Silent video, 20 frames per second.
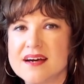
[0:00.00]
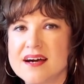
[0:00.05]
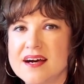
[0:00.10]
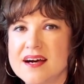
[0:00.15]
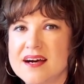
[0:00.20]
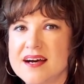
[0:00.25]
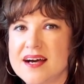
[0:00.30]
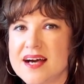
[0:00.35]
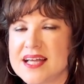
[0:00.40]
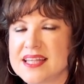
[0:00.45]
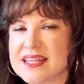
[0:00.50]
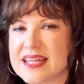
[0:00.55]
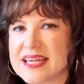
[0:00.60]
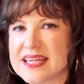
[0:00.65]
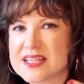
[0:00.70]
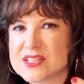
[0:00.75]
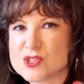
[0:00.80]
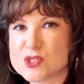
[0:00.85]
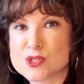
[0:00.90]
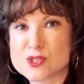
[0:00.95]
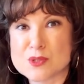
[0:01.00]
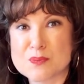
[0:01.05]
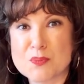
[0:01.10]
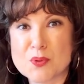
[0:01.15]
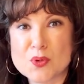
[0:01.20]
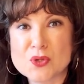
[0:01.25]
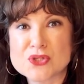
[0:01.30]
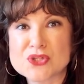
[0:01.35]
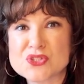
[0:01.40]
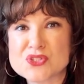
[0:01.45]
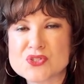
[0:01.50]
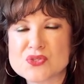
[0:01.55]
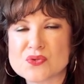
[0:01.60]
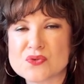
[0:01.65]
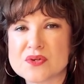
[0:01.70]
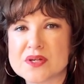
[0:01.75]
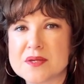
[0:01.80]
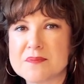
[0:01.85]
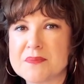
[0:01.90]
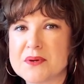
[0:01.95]
I like it to support the
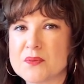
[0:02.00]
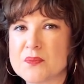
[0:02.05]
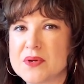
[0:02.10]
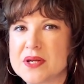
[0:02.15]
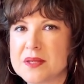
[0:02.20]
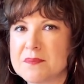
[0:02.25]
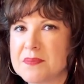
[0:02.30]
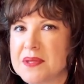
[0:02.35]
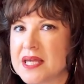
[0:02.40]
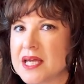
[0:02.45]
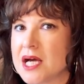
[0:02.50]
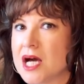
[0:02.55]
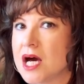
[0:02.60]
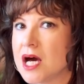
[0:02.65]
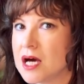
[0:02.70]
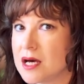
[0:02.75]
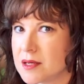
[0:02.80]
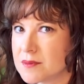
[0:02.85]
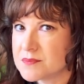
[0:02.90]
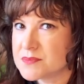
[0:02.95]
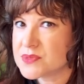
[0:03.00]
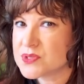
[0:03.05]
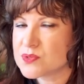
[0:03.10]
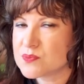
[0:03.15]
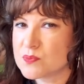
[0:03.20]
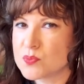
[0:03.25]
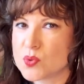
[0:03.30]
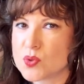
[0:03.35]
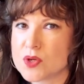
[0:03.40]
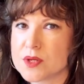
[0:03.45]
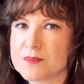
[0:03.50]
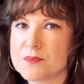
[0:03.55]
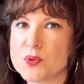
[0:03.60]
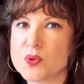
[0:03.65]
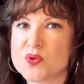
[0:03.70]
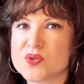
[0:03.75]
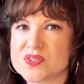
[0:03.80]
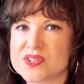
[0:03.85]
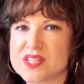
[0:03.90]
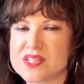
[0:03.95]
story, but when it becomes more
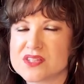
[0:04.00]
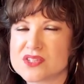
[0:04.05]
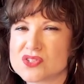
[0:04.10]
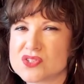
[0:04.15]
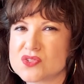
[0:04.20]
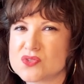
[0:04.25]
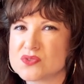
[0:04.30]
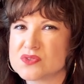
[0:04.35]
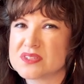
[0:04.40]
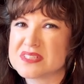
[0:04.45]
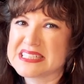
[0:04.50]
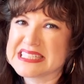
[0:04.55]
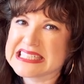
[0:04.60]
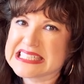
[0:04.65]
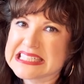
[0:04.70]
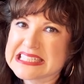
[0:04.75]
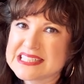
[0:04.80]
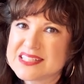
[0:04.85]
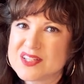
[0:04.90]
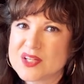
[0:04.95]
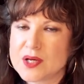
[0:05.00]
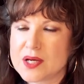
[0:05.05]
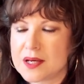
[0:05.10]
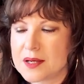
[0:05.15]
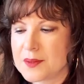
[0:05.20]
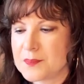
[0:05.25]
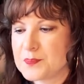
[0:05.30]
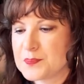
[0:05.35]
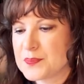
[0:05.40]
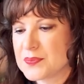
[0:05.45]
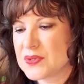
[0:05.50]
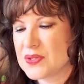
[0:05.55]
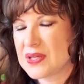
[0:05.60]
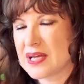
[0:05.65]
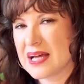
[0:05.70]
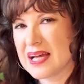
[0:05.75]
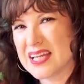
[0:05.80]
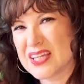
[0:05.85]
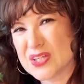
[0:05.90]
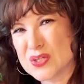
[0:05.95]
important than the story, you
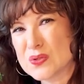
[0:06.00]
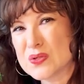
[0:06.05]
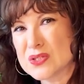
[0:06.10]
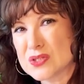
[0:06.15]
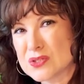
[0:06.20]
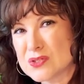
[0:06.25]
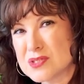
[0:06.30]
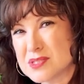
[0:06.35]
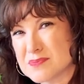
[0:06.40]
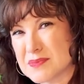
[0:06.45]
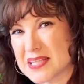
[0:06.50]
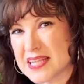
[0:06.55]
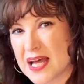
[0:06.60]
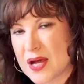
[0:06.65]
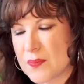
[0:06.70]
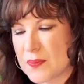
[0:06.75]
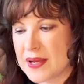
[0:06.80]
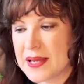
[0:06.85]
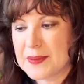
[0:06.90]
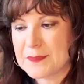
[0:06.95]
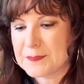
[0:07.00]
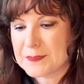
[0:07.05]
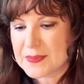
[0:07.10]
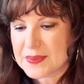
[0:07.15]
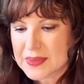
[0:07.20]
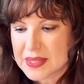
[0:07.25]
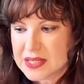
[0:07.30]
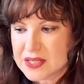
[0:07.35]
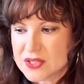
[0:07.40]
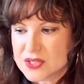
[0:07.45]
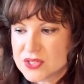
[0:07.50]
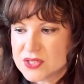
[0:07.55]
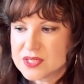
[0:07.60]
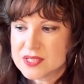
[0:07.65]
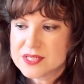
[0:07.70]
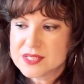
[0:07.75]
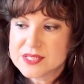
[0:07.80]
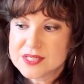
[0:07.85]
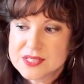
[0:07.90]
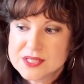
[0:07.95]
can lose me that way.
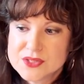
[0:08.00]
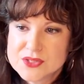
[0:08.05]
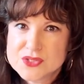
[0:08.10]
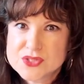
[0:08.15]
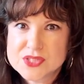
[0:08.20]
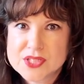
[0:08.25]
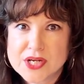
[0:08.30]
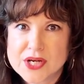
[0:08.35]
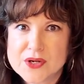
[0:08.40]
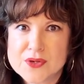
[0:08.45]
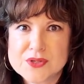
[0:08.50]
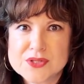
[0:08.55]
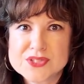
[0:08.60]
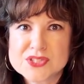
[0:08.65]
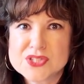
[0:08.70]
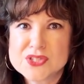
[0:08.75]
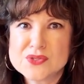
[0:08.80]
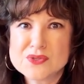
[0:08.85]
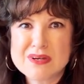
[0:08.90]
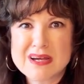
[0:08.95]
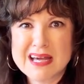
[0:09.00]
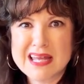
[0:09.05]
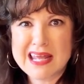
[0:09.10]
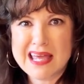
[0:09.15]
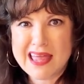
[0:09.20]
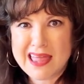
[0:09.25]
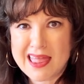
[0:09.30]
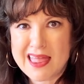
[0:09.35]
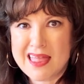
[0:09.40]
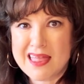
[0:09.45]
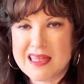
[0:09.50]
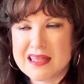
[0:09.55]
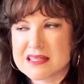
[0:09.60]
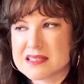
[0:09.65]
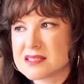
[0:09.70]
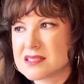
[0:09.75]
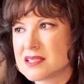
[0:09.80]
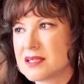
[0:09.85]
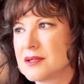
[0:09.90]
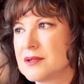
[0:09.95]
So two kind of
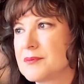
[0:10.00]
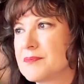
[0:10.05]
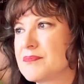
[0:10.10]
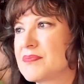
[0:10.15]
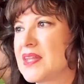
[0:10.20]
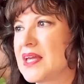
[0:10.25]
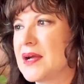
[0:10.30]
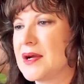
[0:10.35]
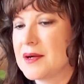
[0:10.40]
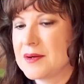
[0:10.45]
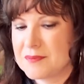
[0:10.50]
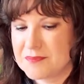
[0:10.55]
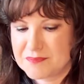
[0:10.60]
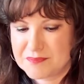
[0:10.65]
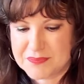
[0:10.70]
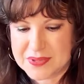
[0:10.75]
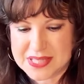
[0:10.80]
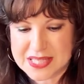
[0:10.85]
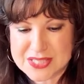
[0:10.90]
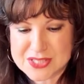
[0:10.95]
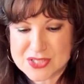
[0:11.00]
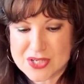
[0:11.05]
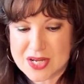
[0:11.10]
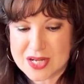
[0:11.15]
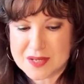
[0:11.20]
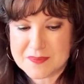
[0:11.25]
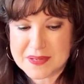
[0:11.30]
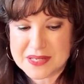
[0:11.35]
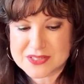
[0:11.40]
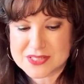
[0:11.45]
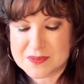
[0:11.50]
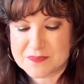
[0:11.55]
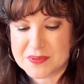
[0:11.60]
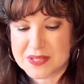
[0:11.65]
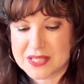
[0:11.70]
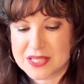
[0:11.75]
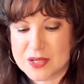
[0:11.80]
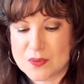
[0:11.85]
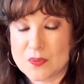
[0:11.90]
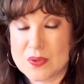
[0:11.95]
ands there, but let's talk about
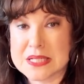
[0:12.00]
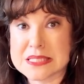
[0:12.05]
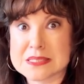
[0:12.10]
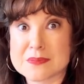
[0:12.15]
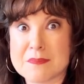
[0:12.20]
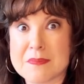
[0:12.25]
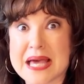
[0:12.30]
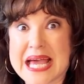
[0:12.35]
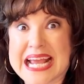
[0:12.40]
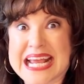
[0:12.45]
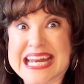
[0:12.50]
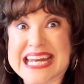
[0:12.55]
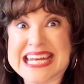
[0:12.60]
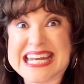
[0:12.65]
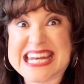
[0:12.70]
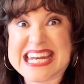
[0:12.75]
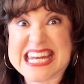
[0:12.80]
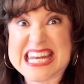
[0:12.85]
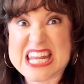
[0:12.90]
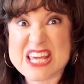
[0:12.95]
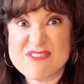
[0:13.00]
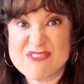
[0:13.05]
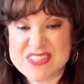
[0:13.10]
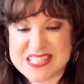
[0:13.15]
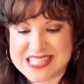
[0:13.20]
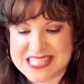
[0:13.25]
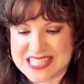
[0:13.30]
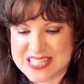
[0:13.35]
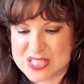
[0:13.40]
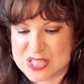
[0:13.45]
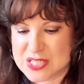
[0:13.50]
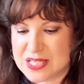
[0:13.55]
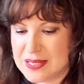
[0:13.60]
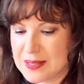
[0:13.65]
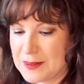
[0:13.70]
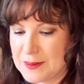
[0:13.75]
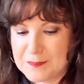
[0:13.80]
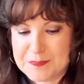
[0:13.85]
something that was magnificent.